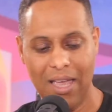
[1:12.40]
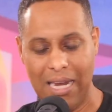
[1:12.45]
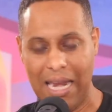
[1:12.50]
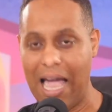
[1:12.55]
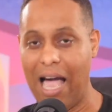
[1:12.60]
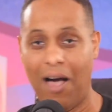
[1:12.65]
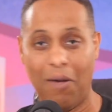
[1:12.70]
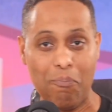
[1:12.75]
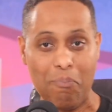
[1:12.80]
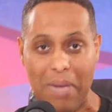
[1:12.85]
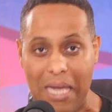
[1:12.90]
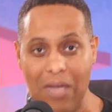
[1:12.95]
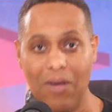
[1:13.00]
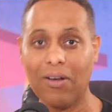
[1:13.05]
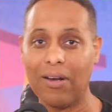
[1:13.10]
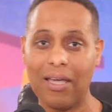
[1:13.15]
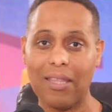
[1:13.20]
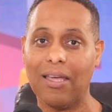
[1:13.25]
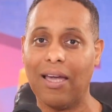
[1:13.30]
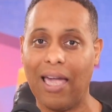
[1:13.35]
Now, me
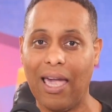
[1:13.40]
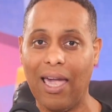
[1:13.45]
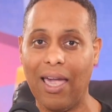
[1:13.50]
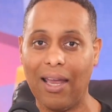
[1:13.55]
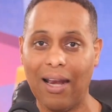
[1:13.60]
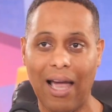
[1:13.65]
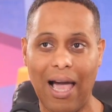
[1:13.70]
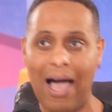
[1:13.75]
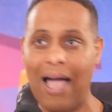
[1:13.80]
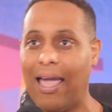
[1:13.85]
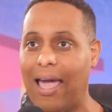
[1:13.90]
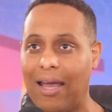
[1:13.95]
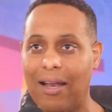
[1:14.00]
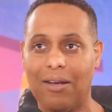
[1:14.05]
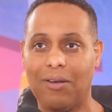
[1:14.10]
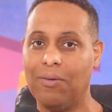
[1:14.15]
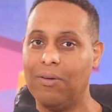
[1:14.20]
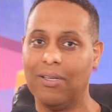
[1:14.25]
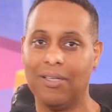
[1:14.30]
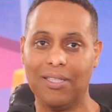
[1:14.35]
on the other hand, I
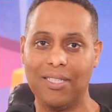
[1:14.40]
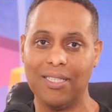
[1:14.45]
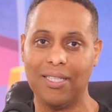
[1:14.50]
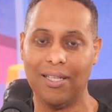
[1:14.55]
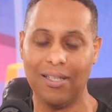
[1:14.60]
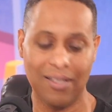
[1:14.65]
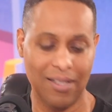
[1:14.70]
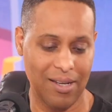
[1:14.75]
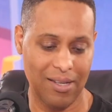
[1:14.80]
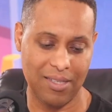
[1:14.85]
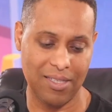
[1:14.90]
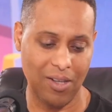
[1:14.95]
gotta do this shit.